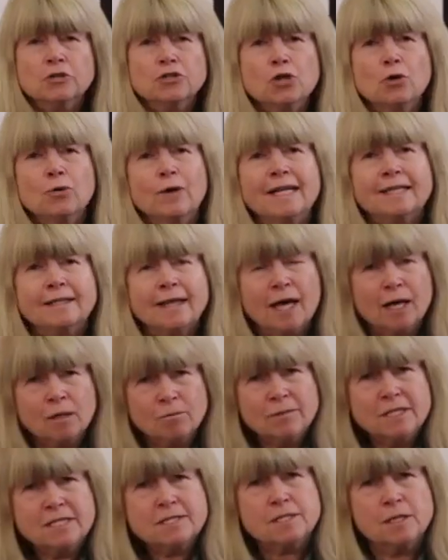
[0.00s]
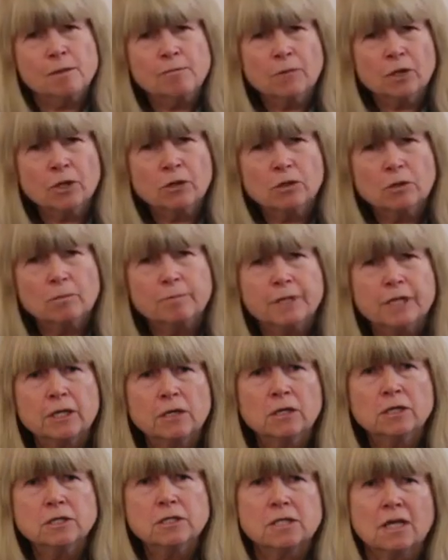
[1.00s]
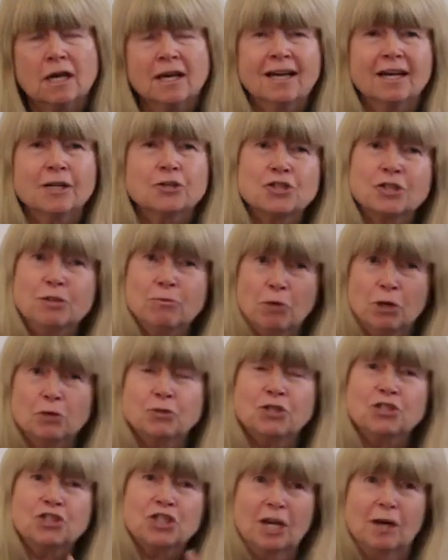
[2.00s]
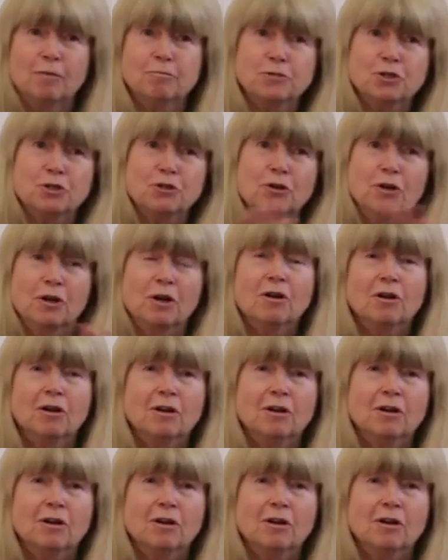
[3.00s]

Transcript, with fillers: So it can be similar, because I actually wrote a chapter